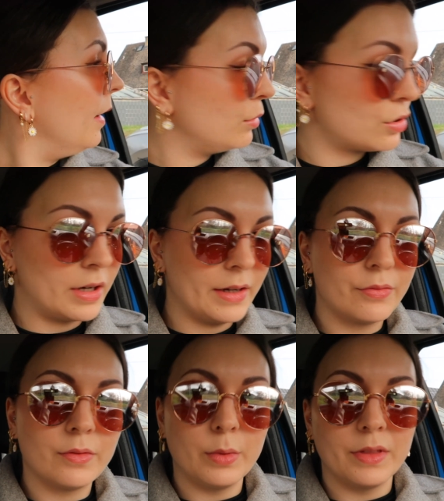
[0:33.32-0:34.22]
I will
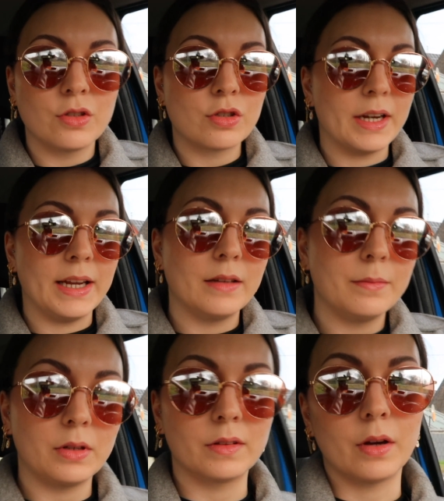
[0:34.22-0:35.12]
drive with the
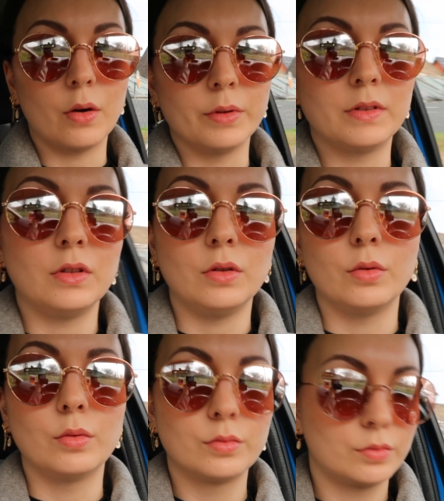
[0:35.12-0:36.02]
train because I always
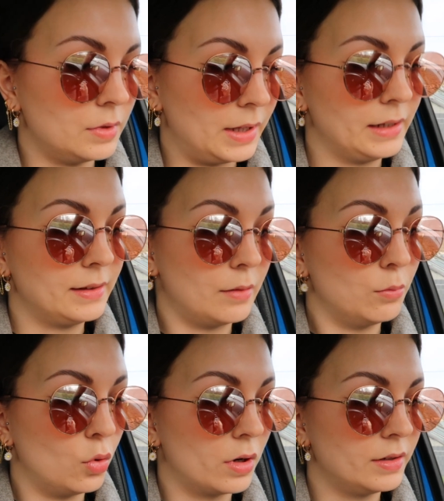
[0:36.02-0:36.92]
do like that
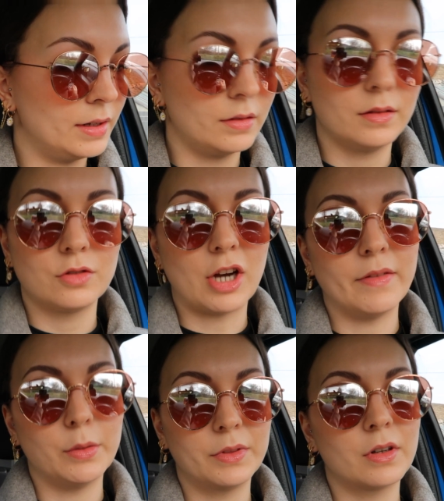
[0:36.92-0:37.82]
more than
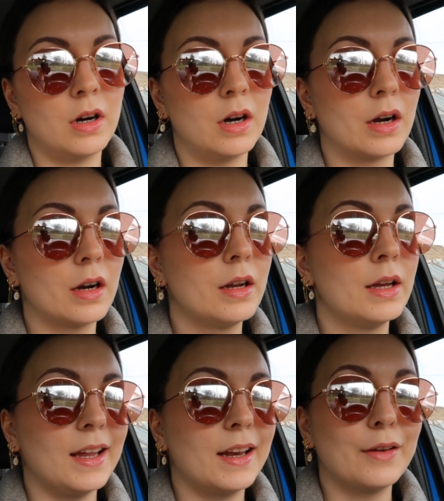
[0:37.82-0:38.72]
driving with the car.
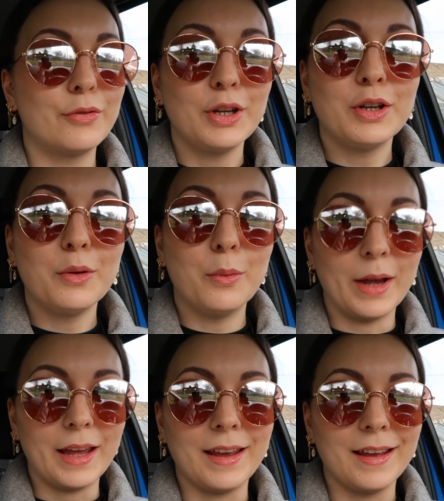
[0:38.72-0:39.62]
And I figured a
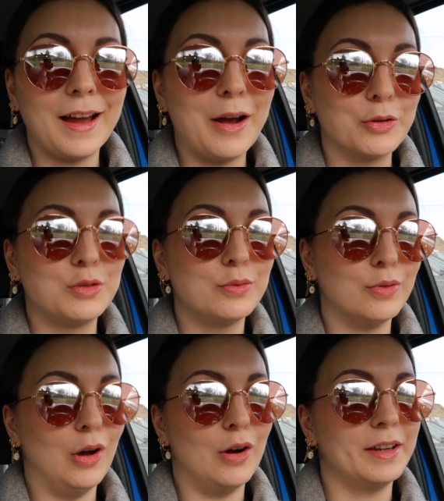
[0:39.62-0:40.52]
way how to
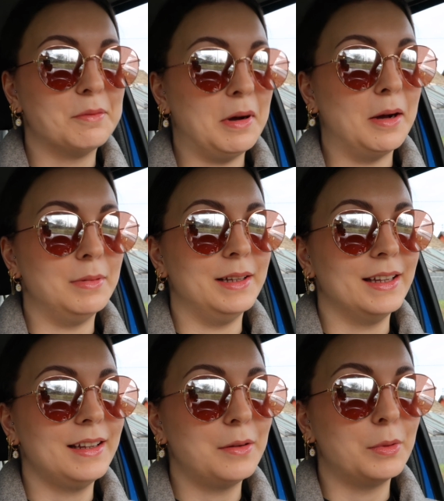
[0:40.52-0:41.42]
vlog in
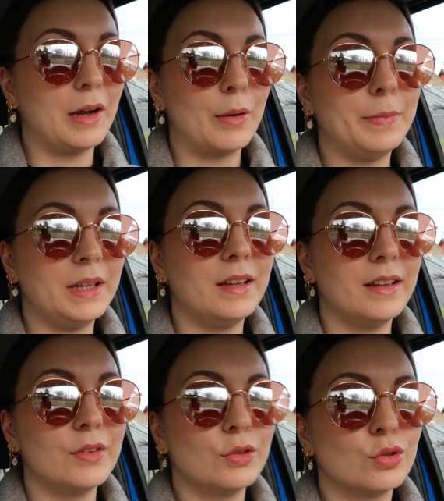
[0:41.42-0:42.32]
public without
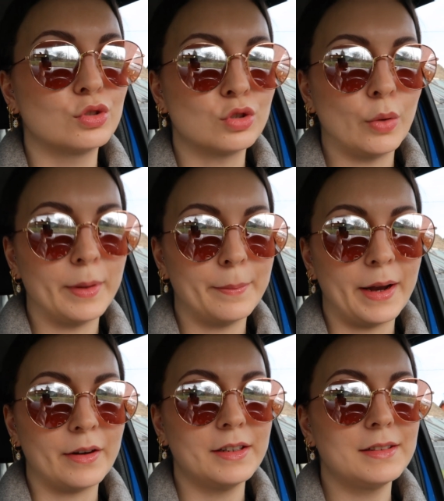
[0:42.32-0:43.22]
being so
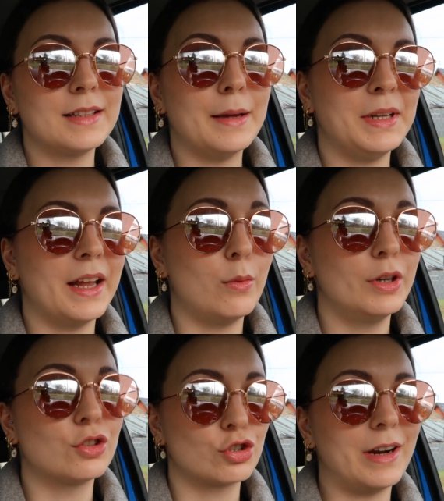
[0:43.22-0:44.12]
embarrassed. I mean, I
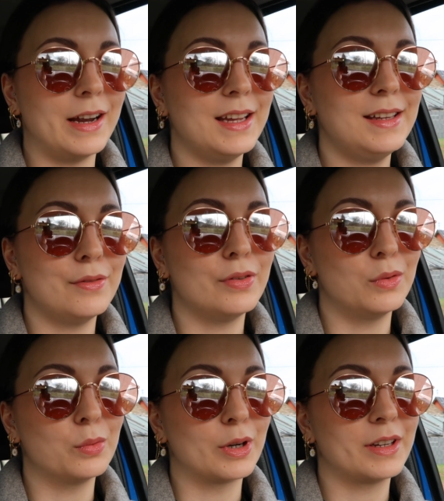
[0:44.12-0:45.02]
want to try it if
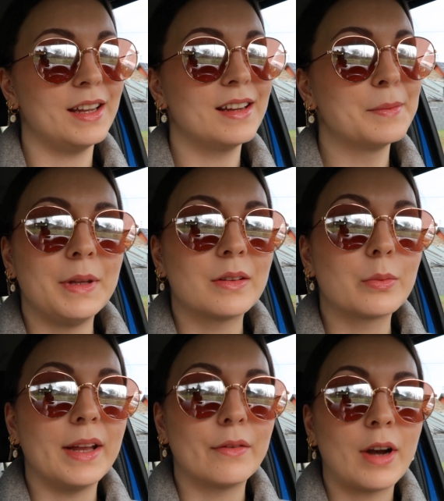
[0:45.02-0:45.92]
it's working, because
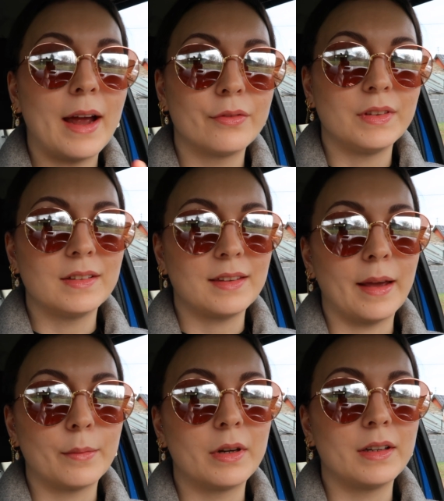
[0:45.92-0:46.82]
whenever I have this
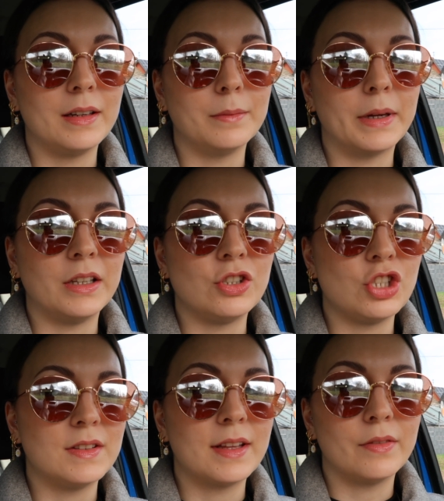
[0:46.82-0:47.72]
camera, like my
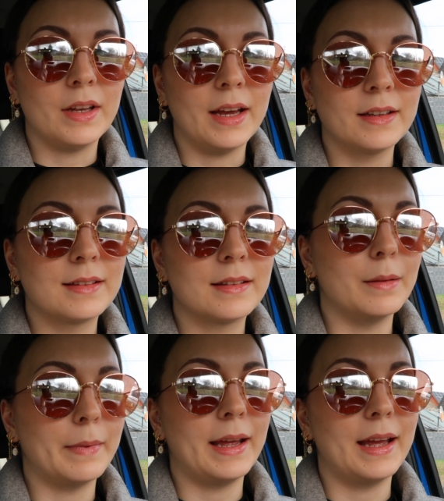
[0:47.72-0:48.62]
G7X
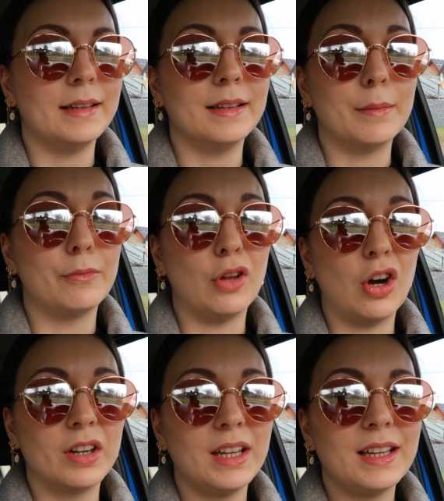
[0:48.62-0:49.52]
in my hand, and I'm
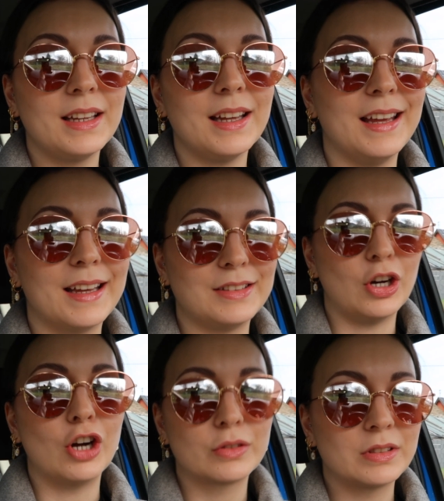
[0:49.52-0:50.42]
vlogging and I
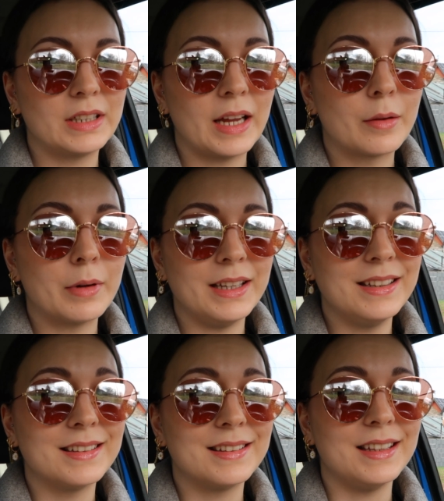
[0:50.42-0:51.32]
talk to the camera
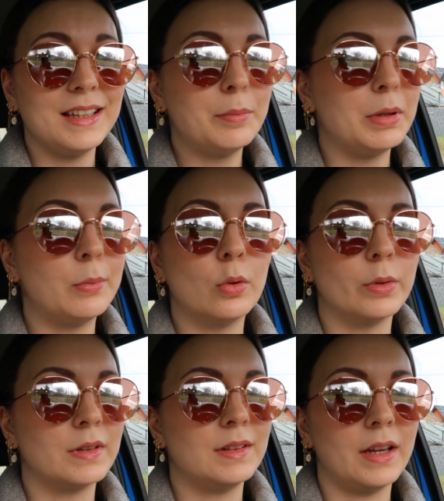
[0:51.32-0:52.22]
in the city, people
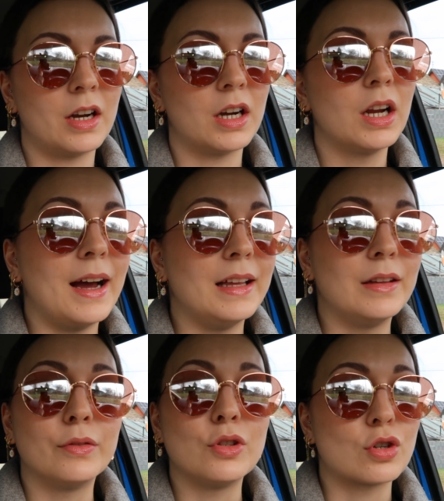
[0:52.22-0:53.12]
will stare. I
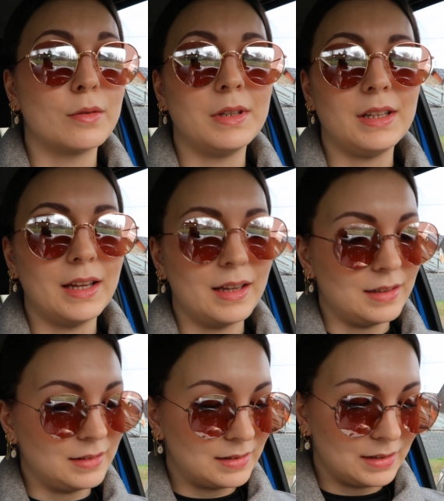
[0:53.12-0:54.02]
live in Germany and
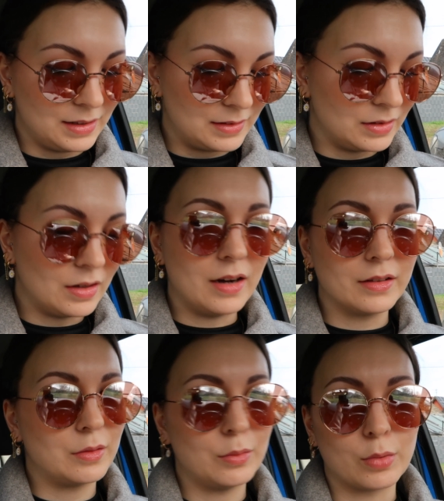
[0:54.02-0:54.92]
it's
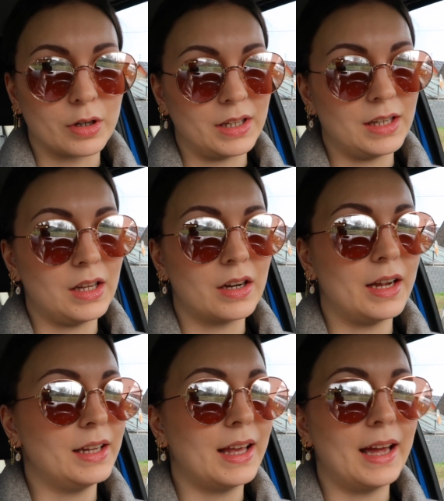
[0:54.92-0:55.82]
not working here.
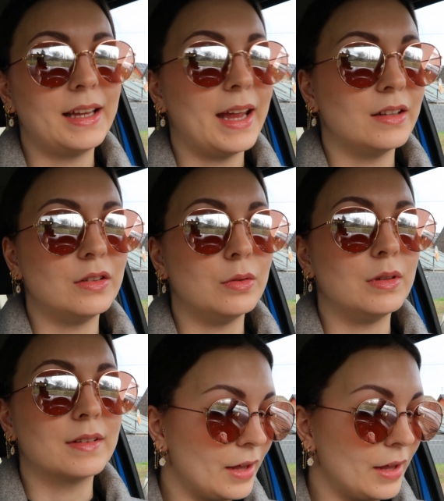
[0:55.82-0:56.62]
I can't do this.